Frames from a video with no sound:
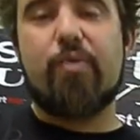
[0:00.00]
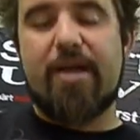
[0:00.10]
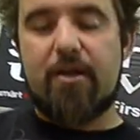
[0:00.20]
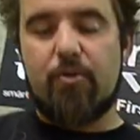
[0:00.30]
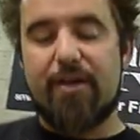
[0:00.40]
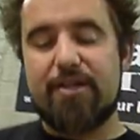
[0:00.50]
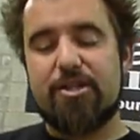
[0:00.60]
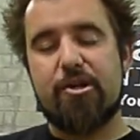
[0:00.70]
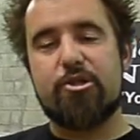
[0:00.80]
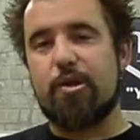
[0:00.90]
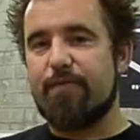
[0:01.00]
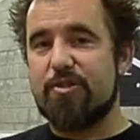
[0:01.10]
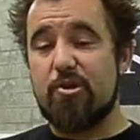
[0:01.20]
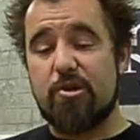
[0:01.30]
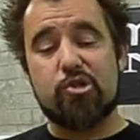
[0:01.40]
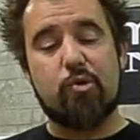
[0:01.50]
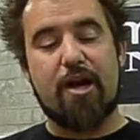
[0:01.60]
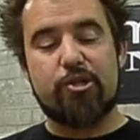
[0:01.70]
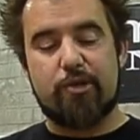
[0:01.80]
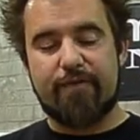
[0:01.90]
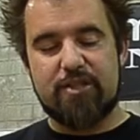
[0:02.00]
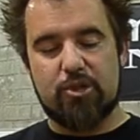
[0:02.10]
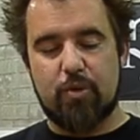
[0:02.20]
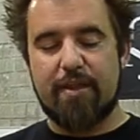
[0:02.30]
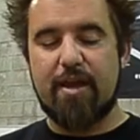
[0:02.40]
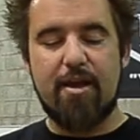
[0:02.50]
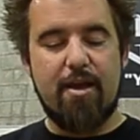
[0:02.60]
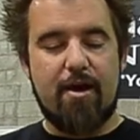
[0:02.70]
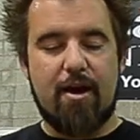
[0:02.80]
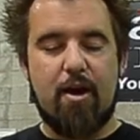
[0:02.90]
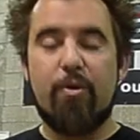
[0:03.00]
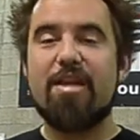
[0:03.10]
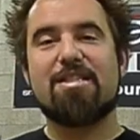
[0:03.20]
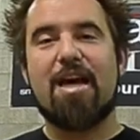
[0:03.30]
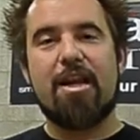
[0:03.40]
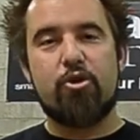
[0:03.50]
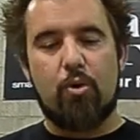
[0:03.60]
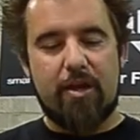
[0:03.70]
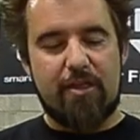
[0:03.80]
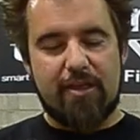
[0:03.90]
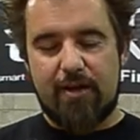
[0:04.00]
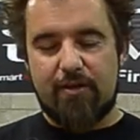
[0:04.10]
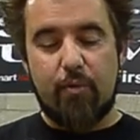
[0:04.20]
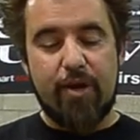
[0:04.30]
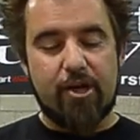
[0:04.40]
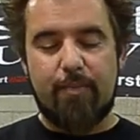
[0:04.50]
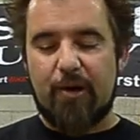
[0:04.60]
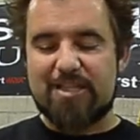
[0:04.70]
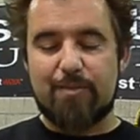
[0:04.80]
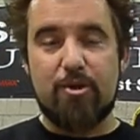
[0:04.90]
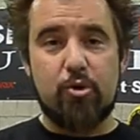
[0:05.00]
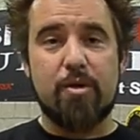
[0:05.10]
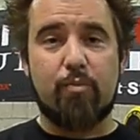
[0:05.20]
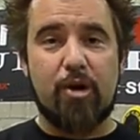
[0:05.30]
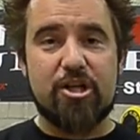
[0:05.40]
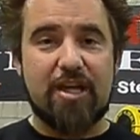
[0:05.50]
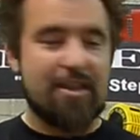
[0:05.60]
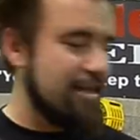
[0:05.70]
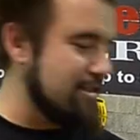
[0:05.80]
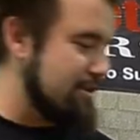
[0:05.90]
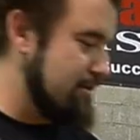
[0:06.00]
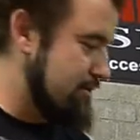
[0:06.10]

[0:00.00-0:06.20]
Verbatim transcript: wheel or an interior surface, you can scratch surfaces with it. We decided the only thing that we could possibly do with a brush like this